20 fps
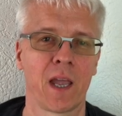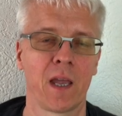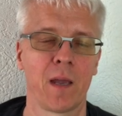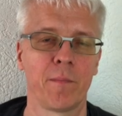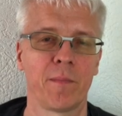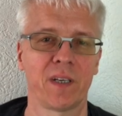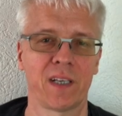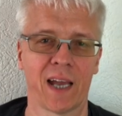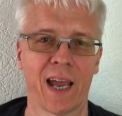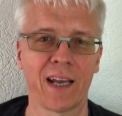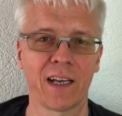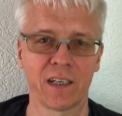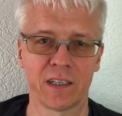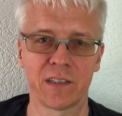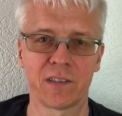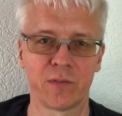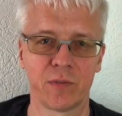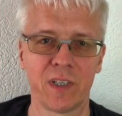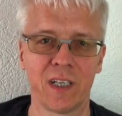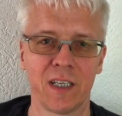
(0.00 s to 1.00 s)
But anger
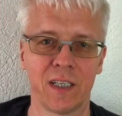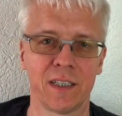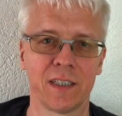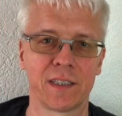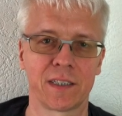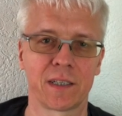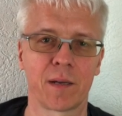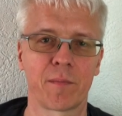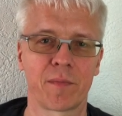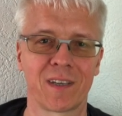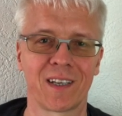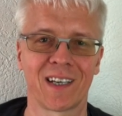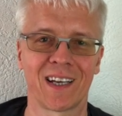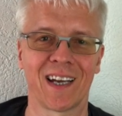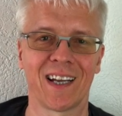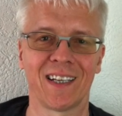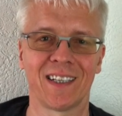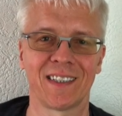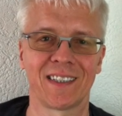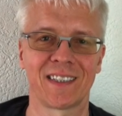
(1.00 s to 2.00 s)
is really something
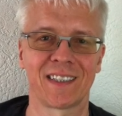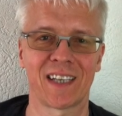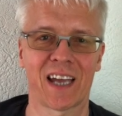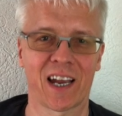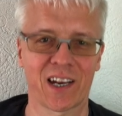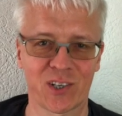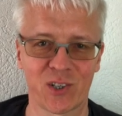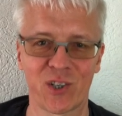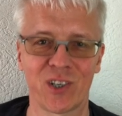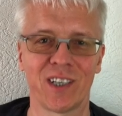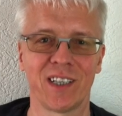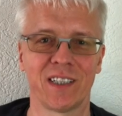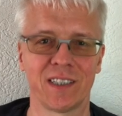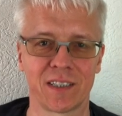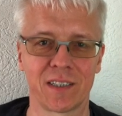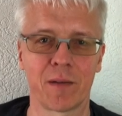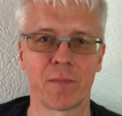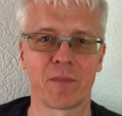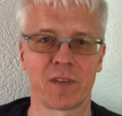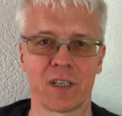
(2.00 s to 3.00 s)
else, actually
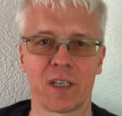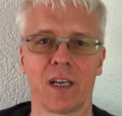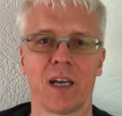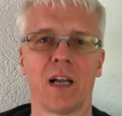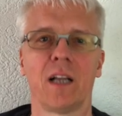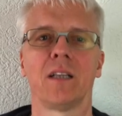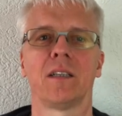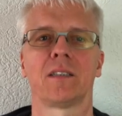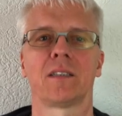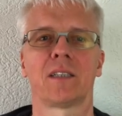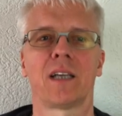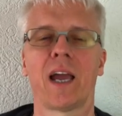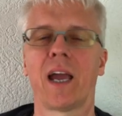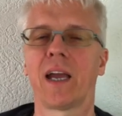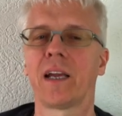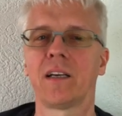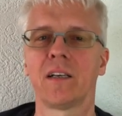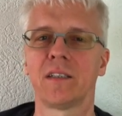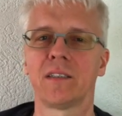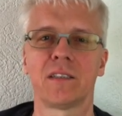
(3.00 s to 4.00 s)
something else.
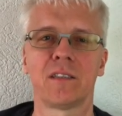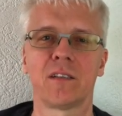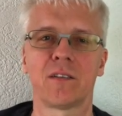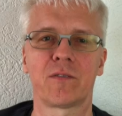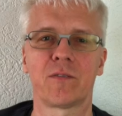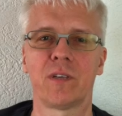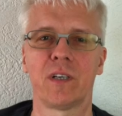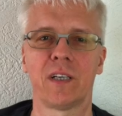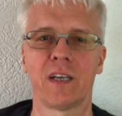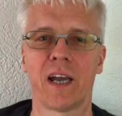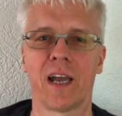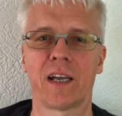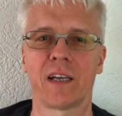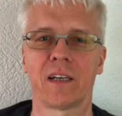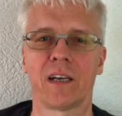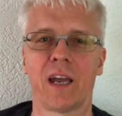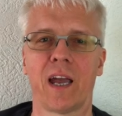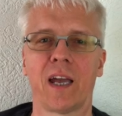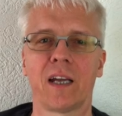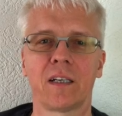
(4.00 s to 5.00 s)
Anger is not really anger.
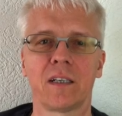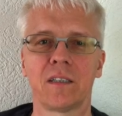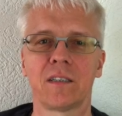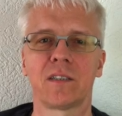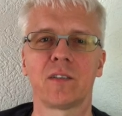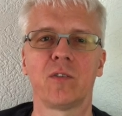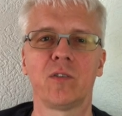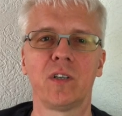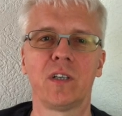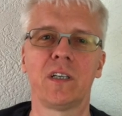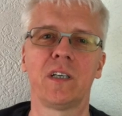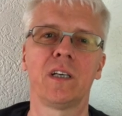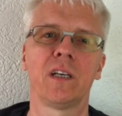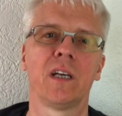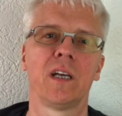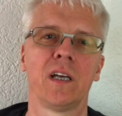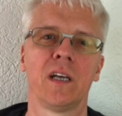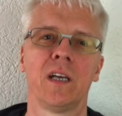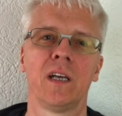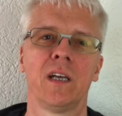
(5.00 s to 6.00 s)
Anger is only
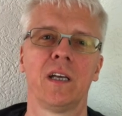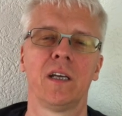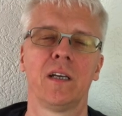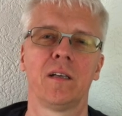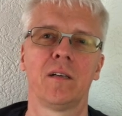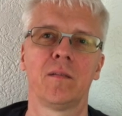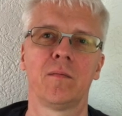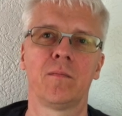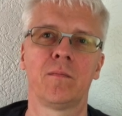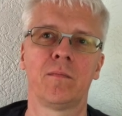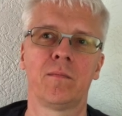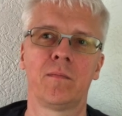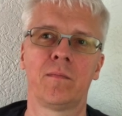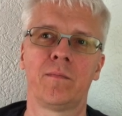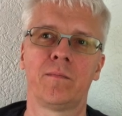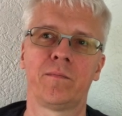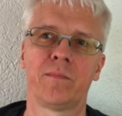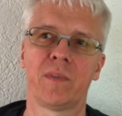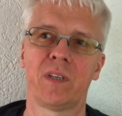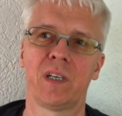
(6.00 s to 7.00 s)

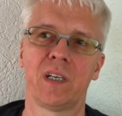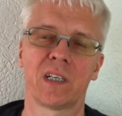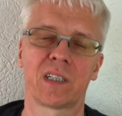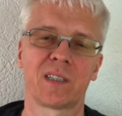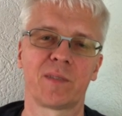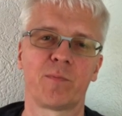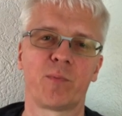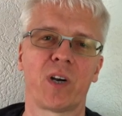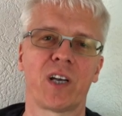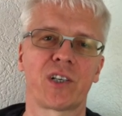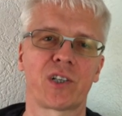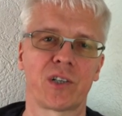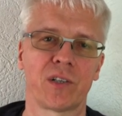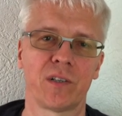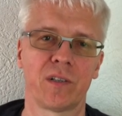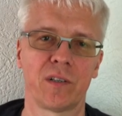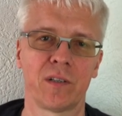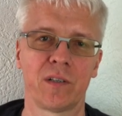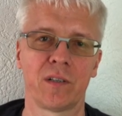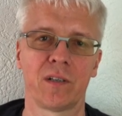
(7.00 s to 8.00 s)
the
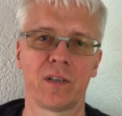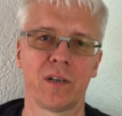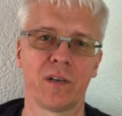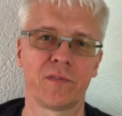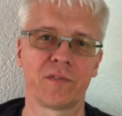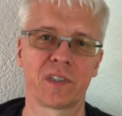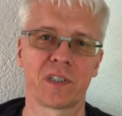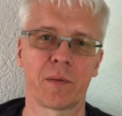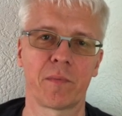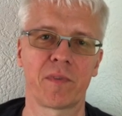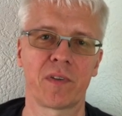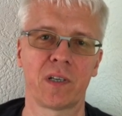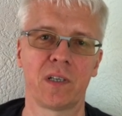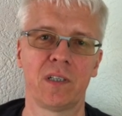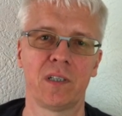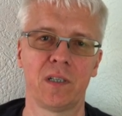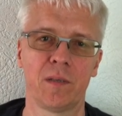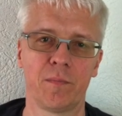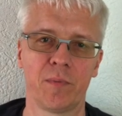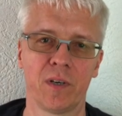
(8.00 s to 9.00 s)
expression of something
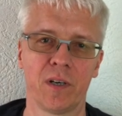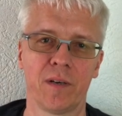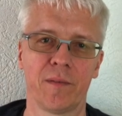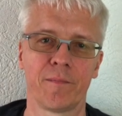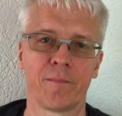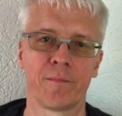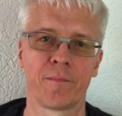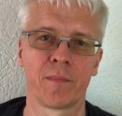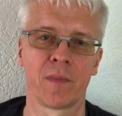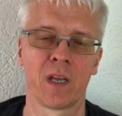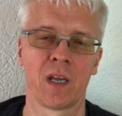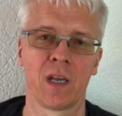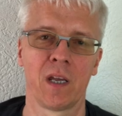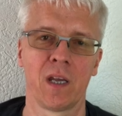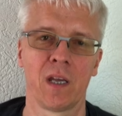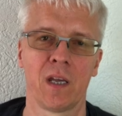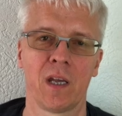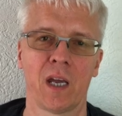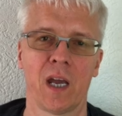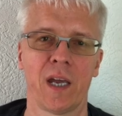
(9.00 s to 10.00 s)
deeper.
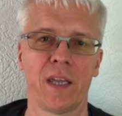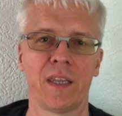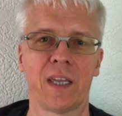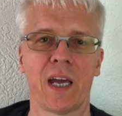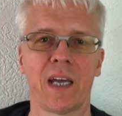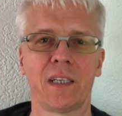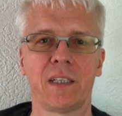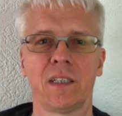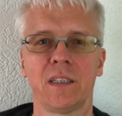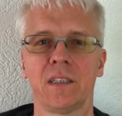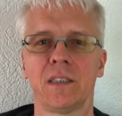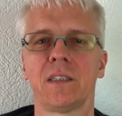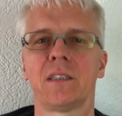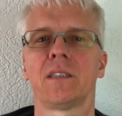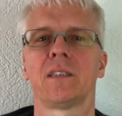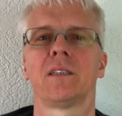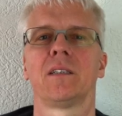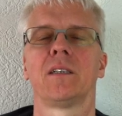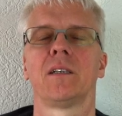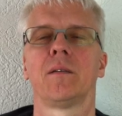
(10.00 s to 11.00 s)
And that is
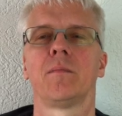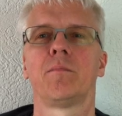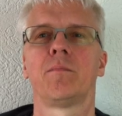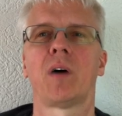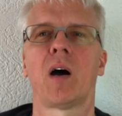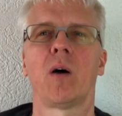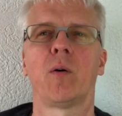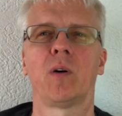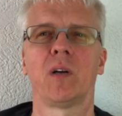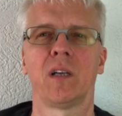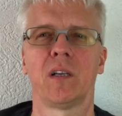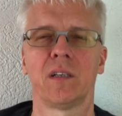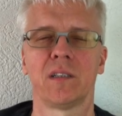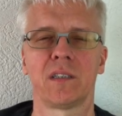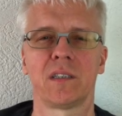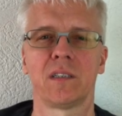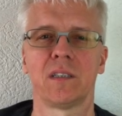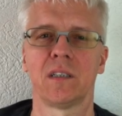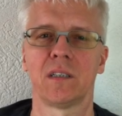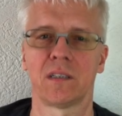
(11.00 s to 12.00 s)

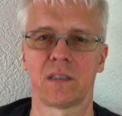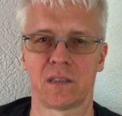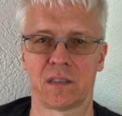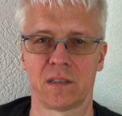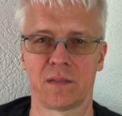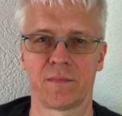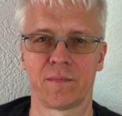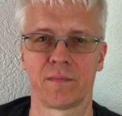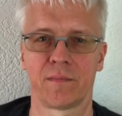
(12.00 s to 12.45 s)
powerlessness.